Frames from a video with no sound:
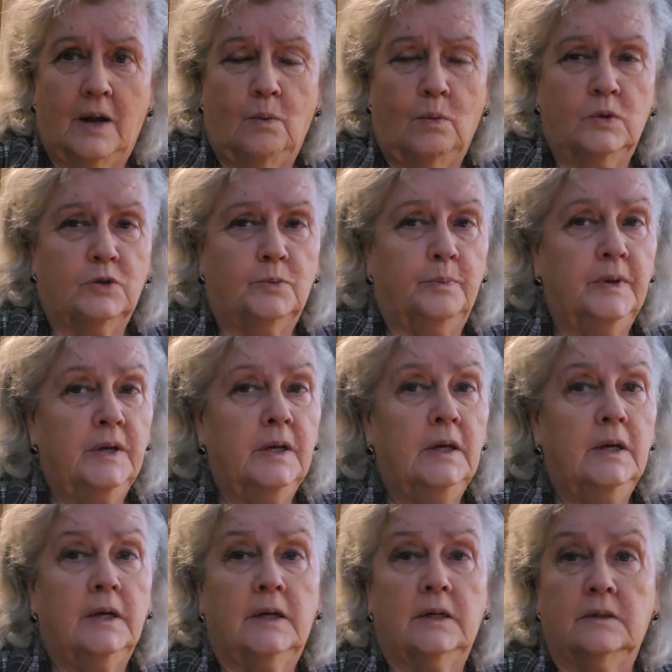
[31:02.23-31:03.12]
was
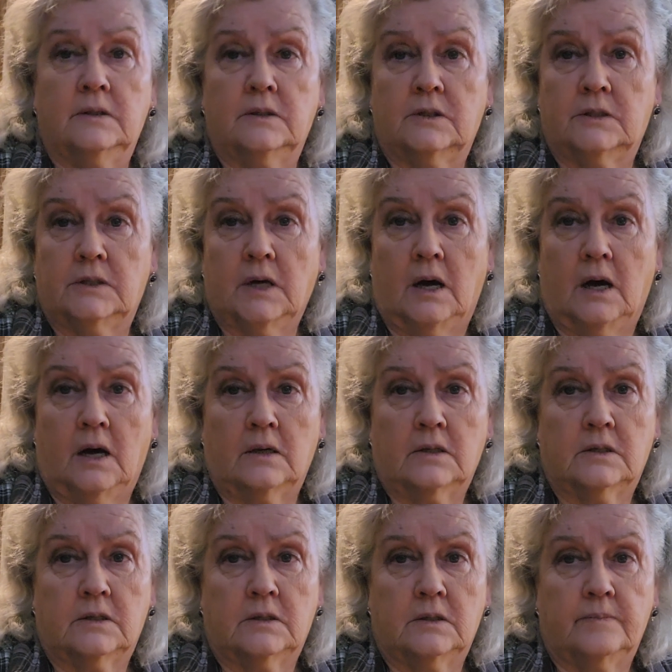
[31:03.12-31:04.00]
big in the
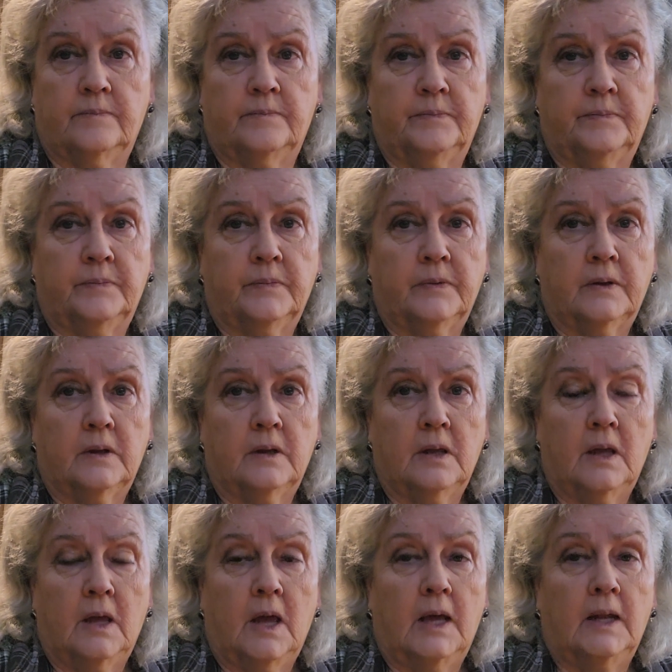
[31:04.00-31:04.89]
stocks
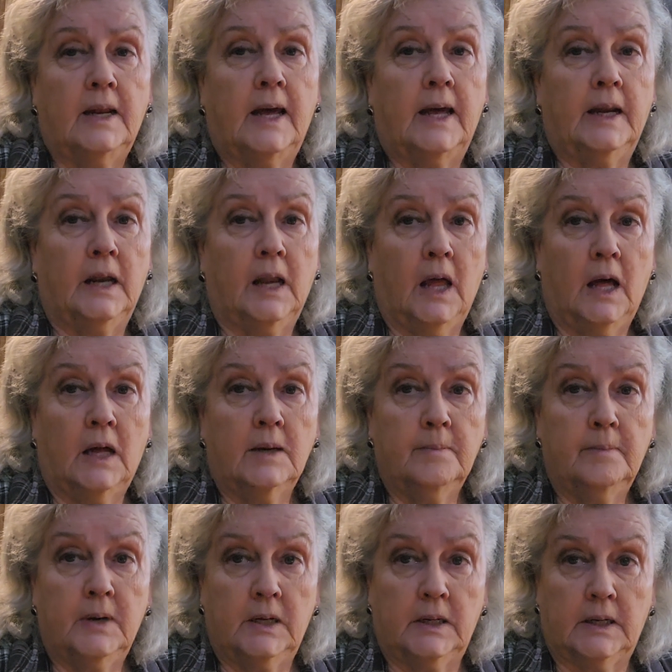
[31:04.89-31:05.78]
and had a lot
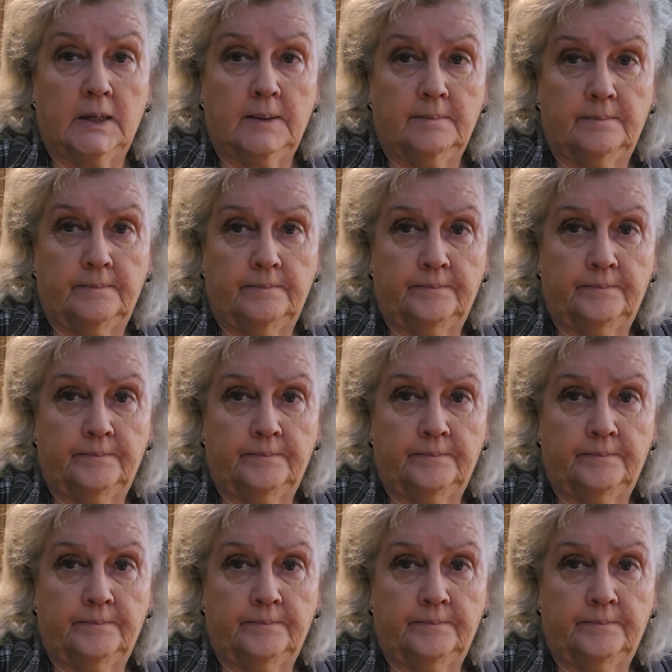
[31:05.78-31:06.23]
of money.